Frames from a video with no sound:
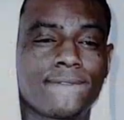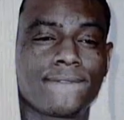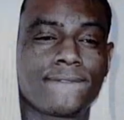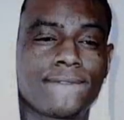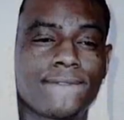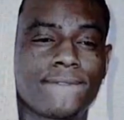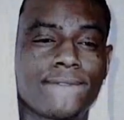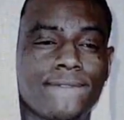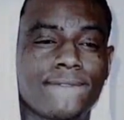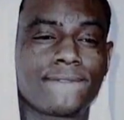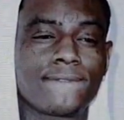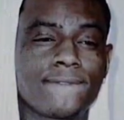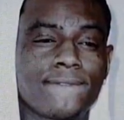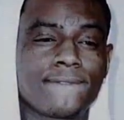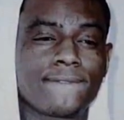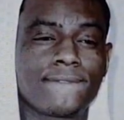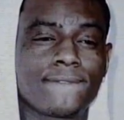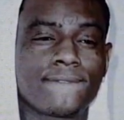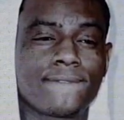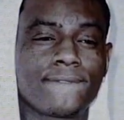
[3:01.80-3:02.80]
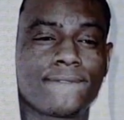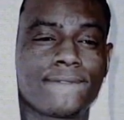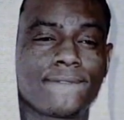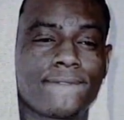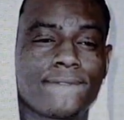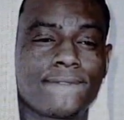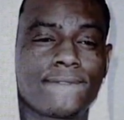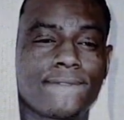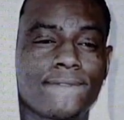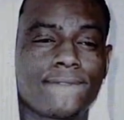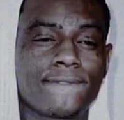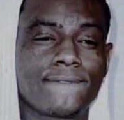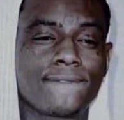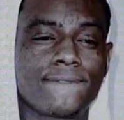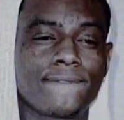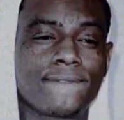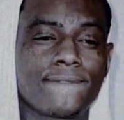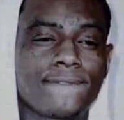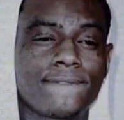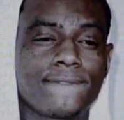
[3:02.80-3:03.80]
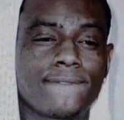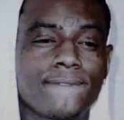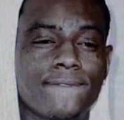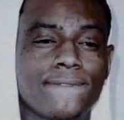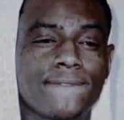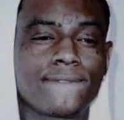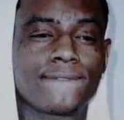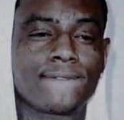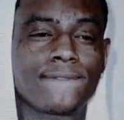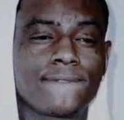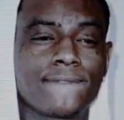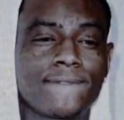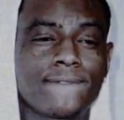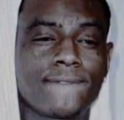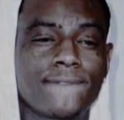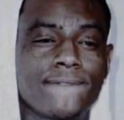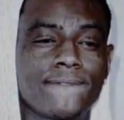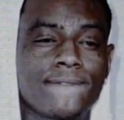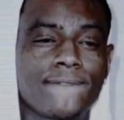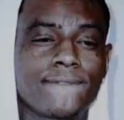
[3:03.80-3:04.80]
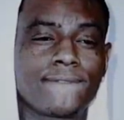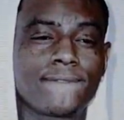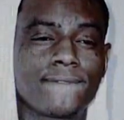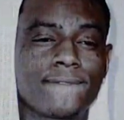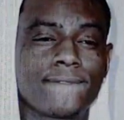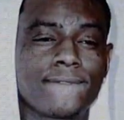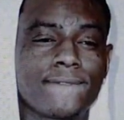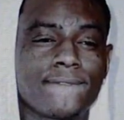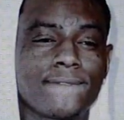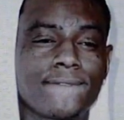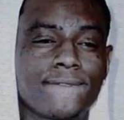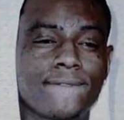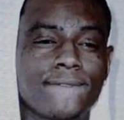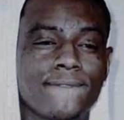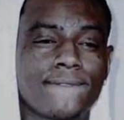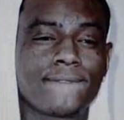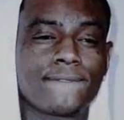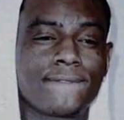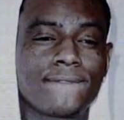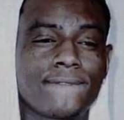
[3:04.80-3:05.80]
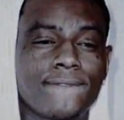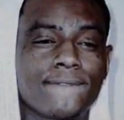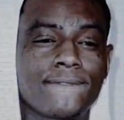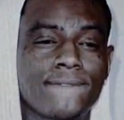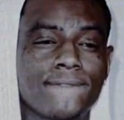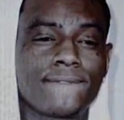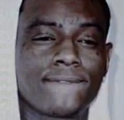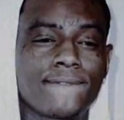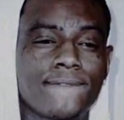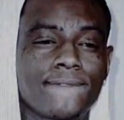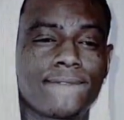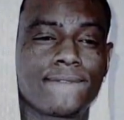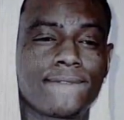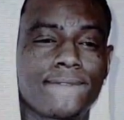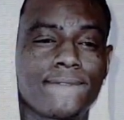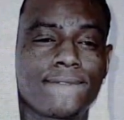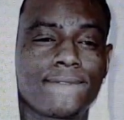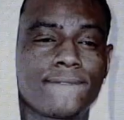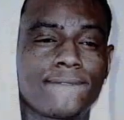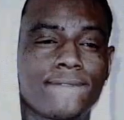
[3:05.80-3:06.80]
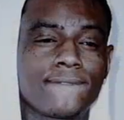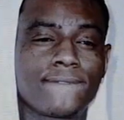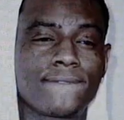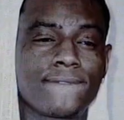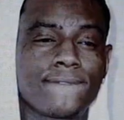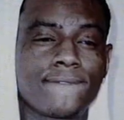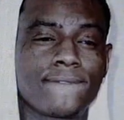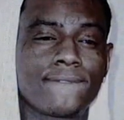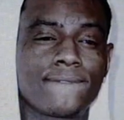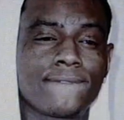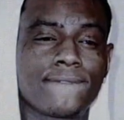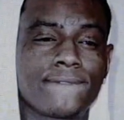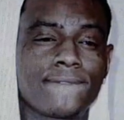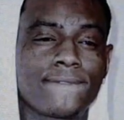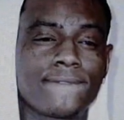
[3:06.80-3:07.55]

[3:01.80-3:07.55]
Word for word: pure hatred. All these all these people out here making ROM after ROM,